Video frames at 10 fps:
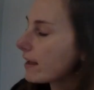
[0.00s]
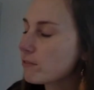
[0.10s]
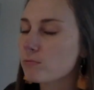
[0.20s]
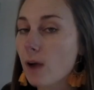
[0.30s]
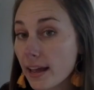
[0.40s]

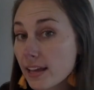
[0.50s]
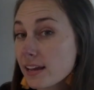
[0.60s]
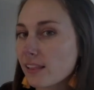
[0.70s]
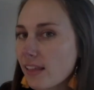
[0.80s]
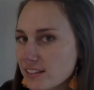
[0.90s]
a
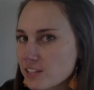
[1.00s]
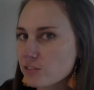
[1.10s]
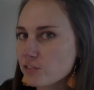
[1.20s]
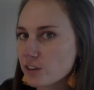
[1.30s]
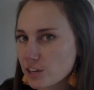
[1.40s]
writing lesson
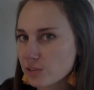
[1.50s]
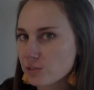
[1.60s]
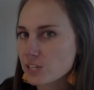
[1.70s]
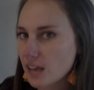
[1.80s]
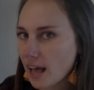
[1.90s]
for you
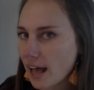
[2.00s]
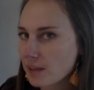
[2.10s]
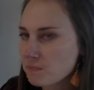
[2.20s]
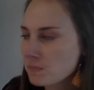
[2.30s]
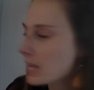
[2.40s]
today.
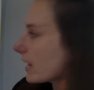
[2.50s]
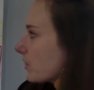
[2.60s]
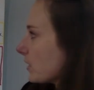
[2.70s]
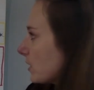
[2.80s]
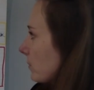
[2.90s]
And I
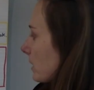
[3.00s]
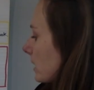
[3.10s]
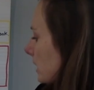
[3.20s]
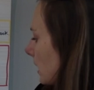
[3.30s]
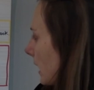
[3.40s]
think you're really
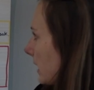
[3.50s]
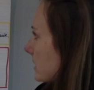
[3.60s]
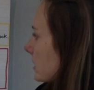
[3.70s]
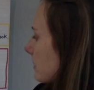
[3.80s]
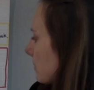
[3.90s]
going to like it.
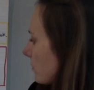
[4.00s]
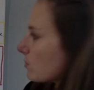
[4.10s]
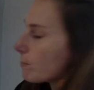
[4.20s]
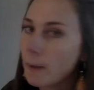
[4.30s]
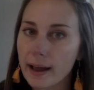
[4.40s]
Some of
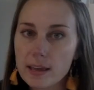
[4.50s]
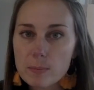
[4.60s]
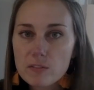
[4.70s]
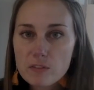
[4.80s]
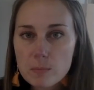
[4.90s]
you might
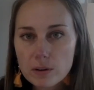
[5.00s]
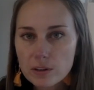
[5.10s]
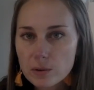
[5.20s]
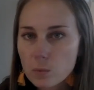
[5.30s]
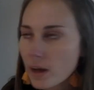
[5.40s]
be
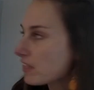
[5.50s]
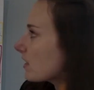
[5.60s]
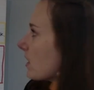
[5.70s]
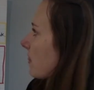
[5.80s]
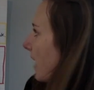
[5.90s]
familiar with
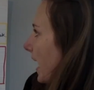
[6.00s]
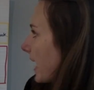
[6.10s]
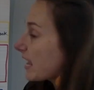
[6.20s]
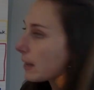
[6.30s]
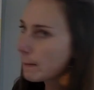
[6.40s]
the
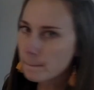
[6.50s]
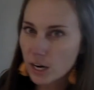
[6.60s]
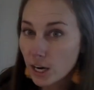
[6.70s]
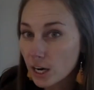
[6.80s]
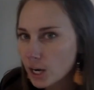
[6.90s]

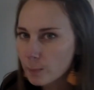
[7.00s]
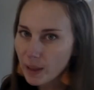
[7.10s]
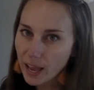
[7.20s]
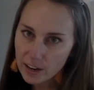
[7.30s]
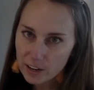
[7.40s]
Hamburger
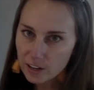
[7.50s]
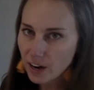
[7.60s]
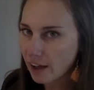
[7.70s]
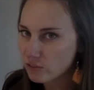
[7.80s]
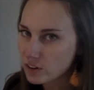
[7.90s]

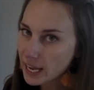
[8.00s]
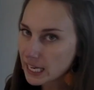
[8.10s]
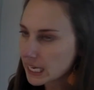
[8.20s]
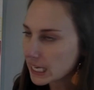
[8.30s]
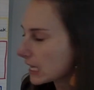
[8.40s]
Paragraph
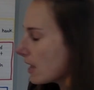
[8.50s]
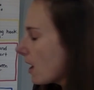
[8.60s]
writing,